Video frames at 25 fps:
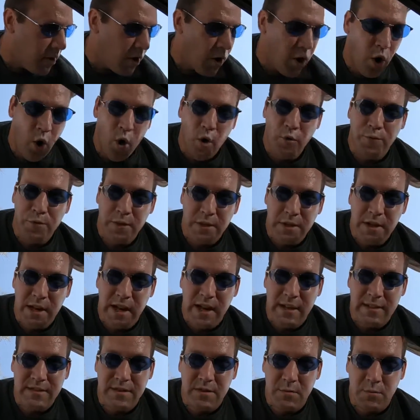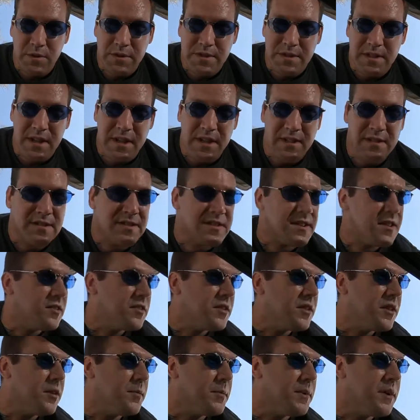Hopefully you guys can once again still
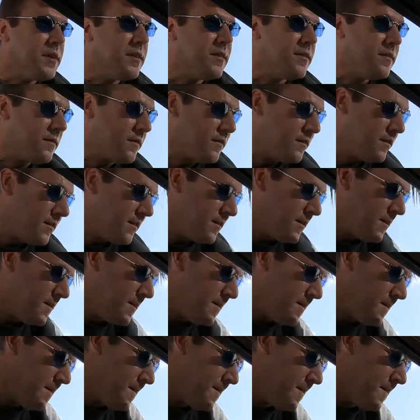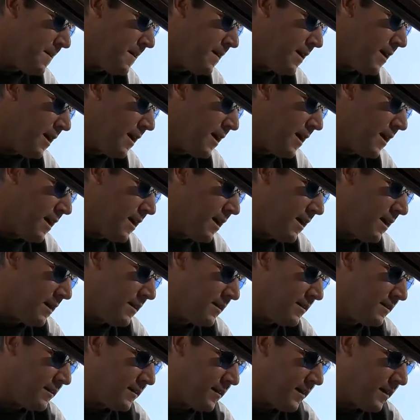hear me,
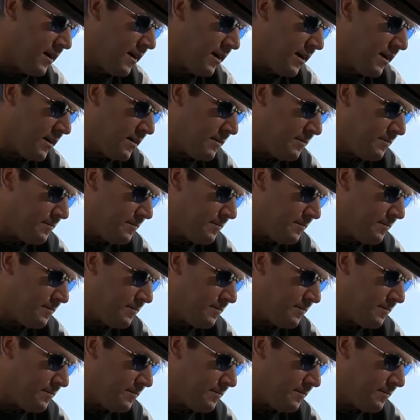and kind